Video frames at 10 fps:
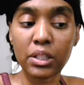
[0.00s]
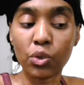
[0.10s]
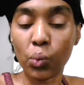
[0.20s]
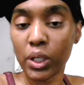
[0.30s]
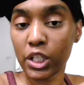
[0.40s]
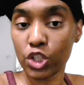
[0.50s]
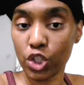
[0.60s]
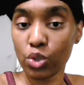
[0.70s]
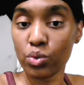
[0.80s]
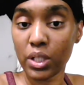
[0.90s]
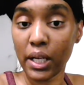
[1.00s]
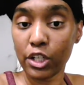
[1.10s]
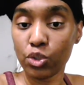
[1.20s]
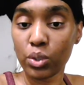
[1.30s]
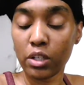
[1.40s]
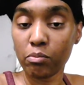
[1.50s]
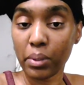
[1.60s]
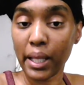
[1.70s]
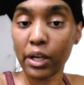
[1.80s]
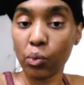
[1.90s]
the one excuse that I do give
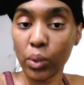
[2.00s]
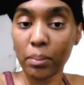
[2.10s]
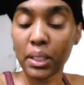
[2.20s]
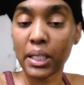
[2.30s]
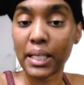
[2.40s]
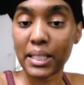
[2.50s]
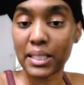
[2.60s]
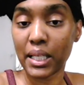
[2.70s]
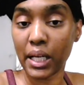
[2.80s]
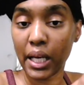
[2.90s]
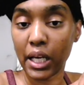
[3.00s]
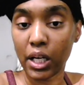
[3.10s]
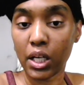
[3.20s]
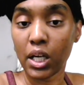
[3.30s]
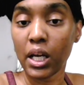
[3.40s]
black women is their hair.